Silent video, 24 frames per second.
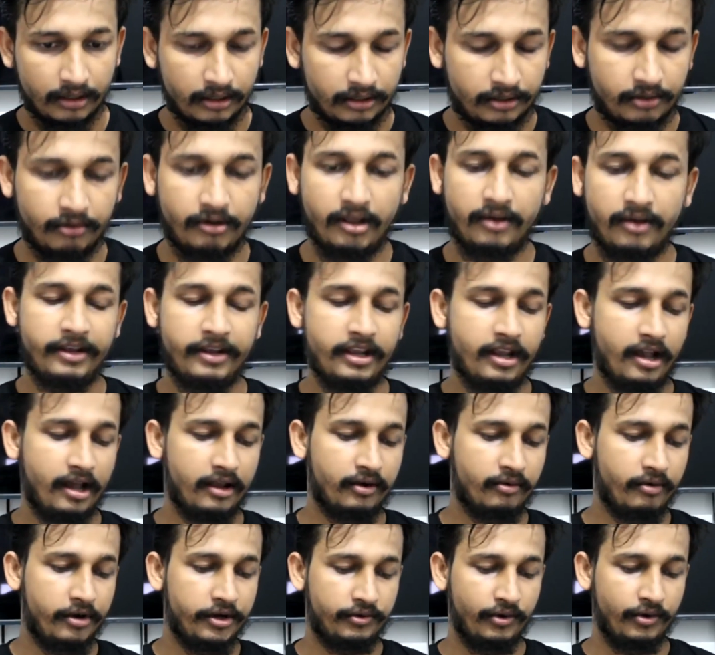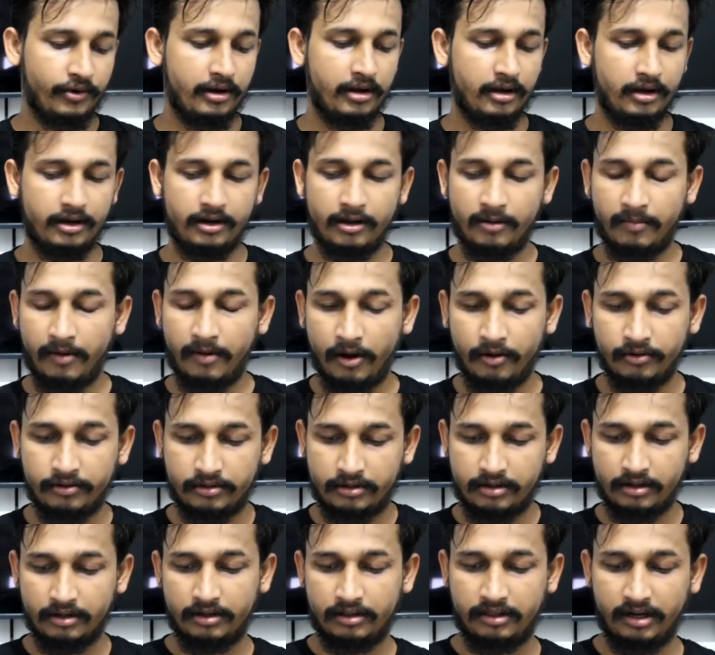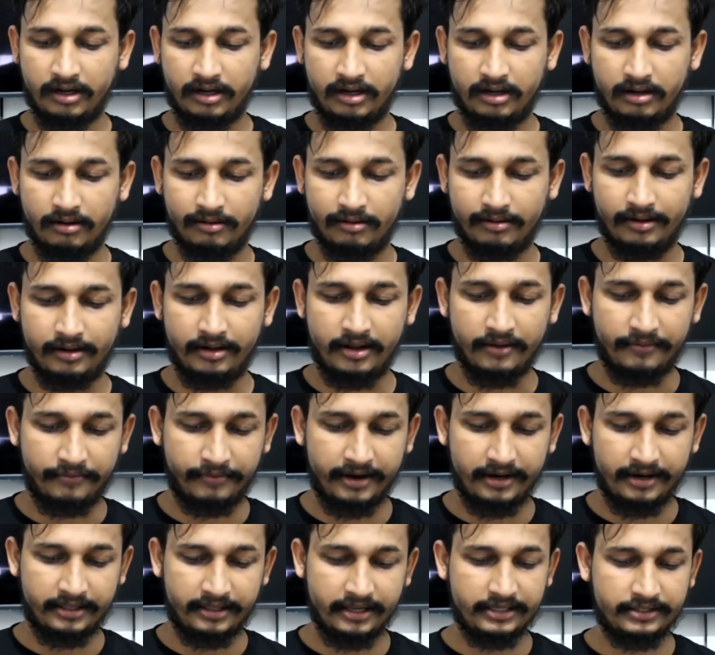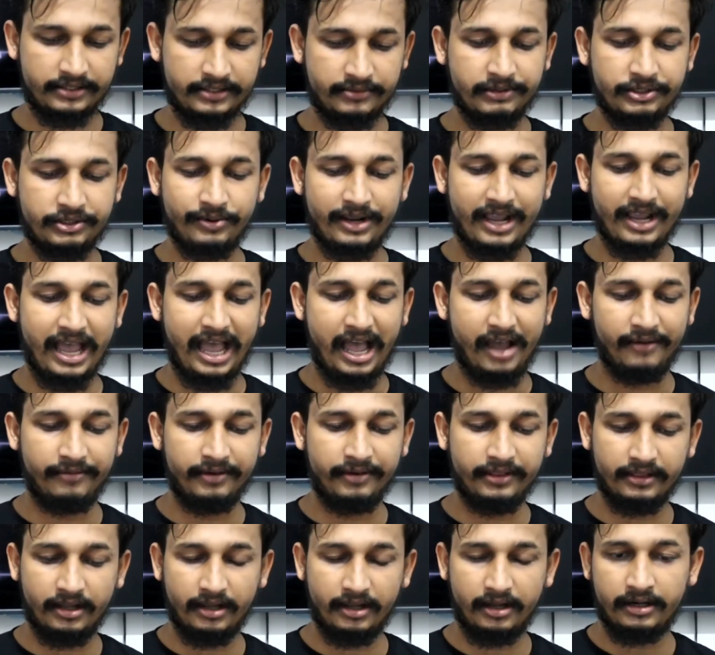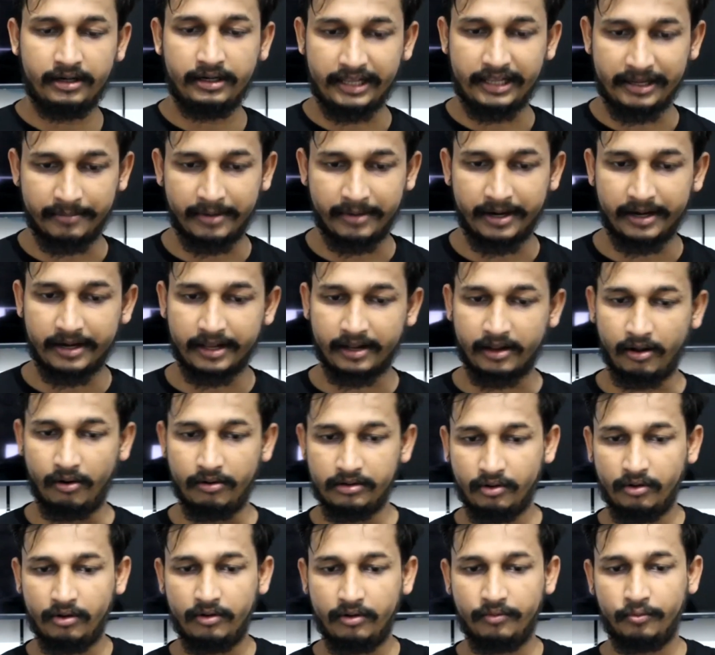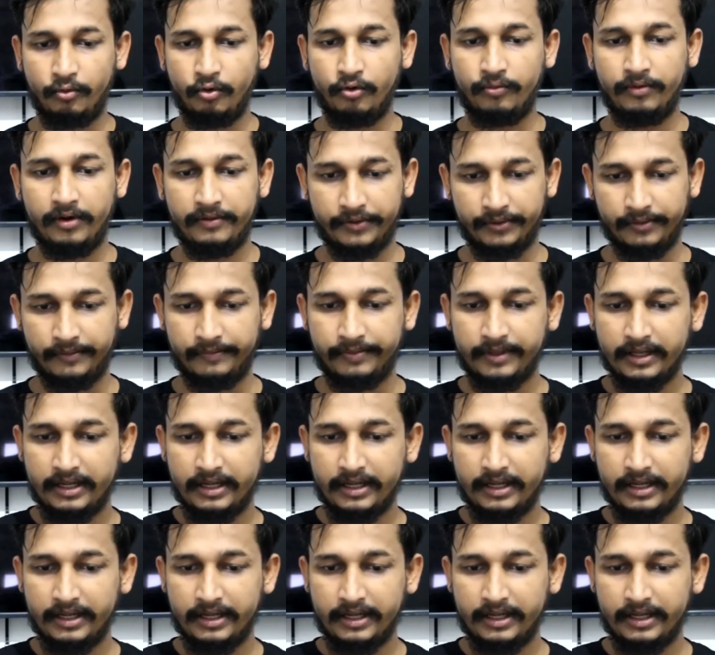Today we are going to learn about the different things which we have in the Demat account overview.